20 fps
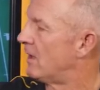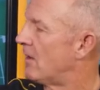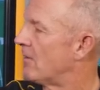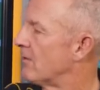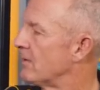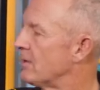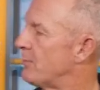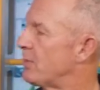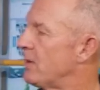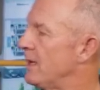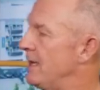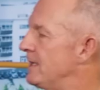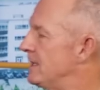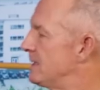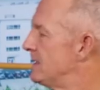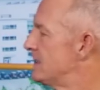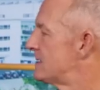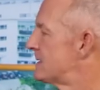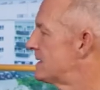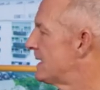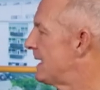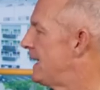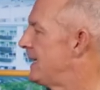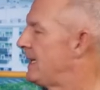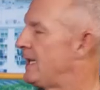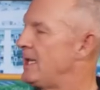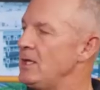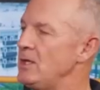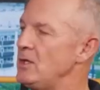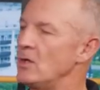already playing to this
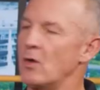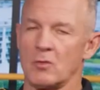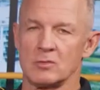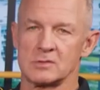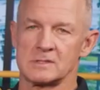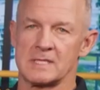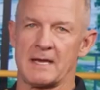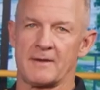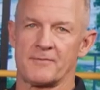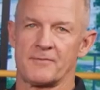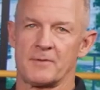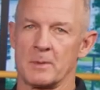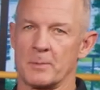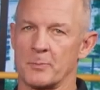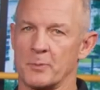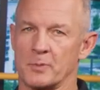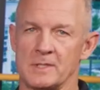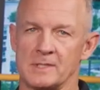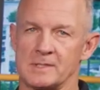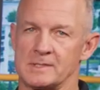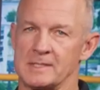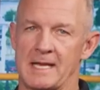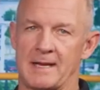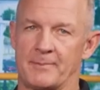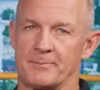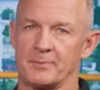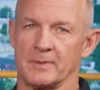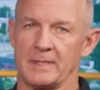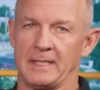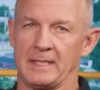side. He knows that from a
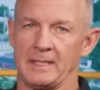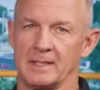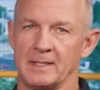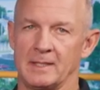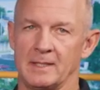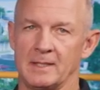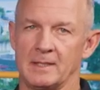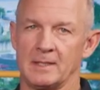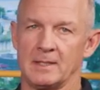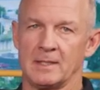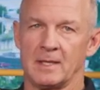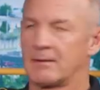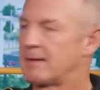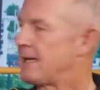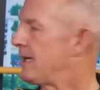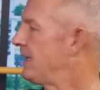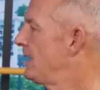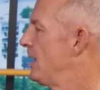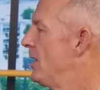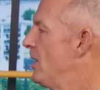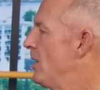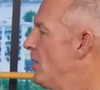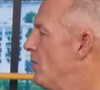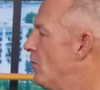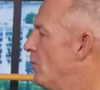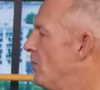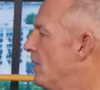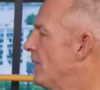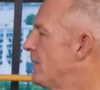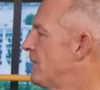pre-snap read. All right.
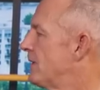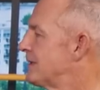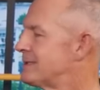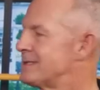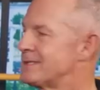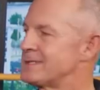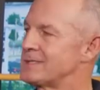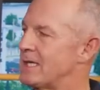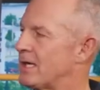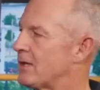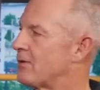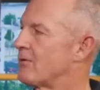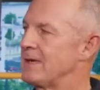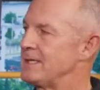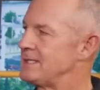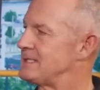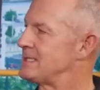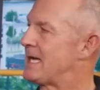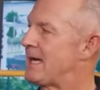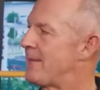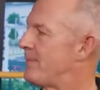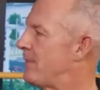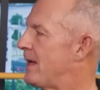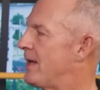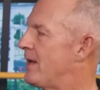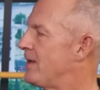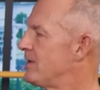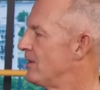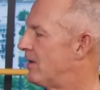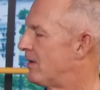Well, this is a great job
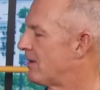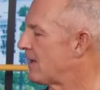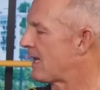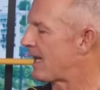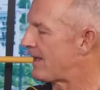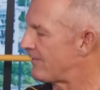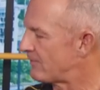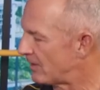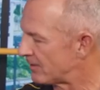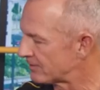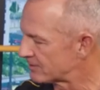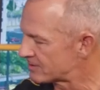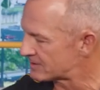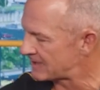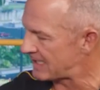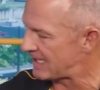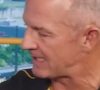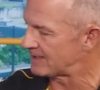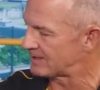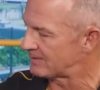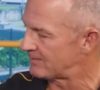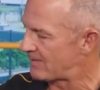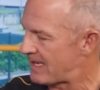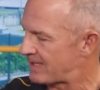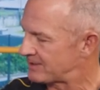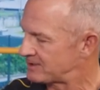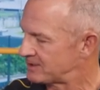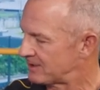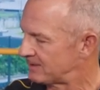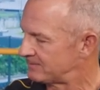by a young guy of understanding the
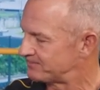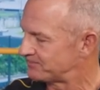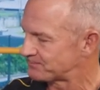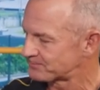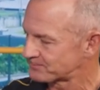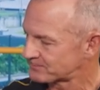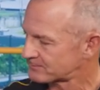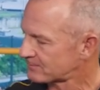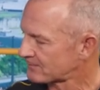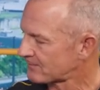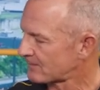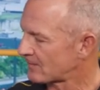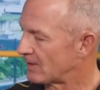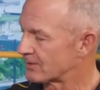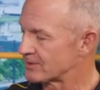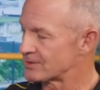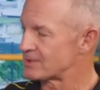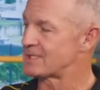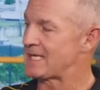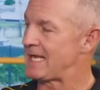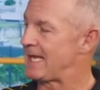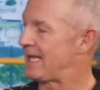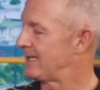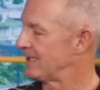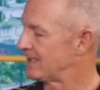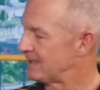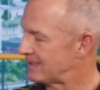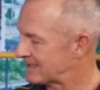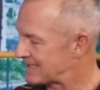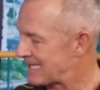matchup,
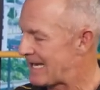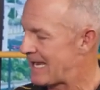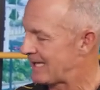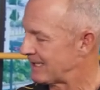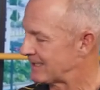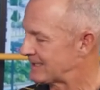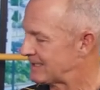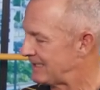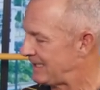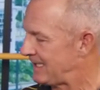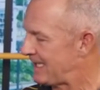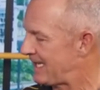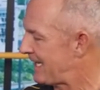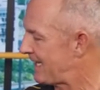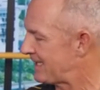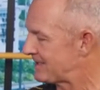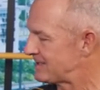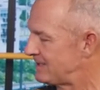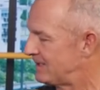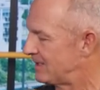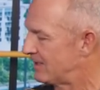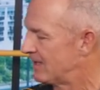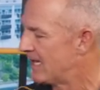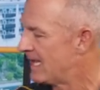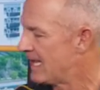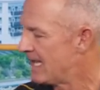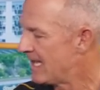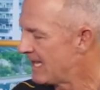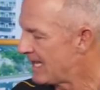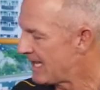understanding the talent that he has here,
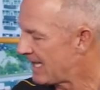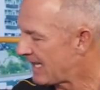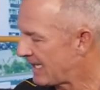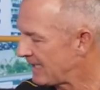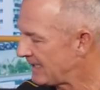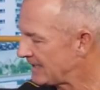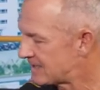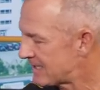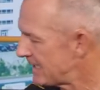and he